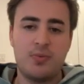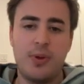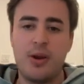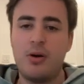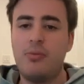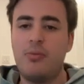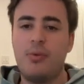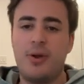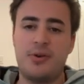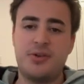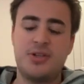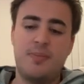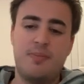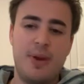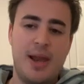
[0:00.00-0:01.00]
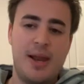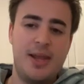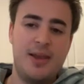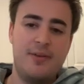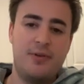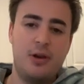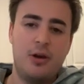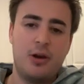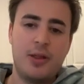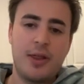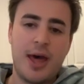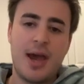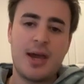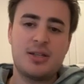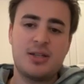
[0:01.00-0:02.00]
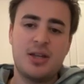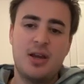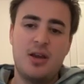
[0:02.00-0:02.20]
We honestly barely even look at that.